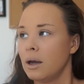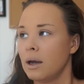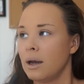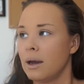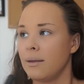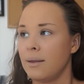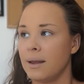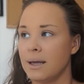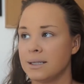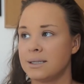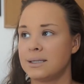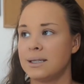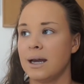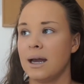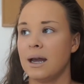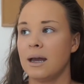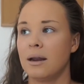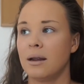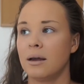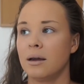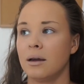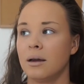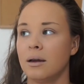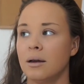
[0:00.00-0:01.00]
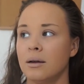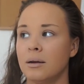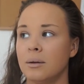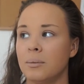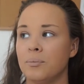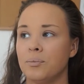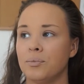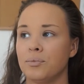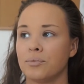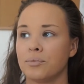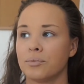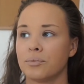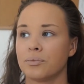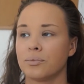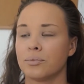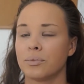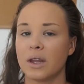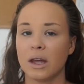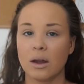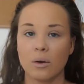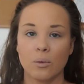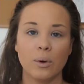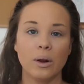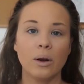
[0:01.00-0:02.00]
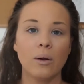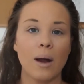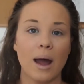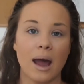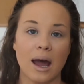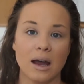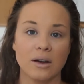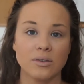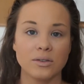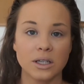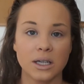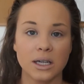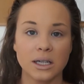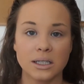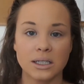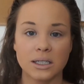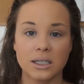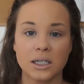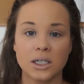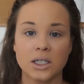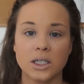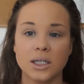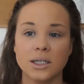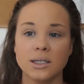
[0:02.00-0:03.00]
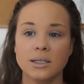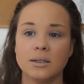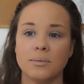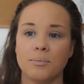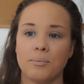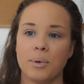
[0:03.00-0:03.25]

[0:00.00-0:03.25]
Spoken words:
And they said that we don't have to get stitches,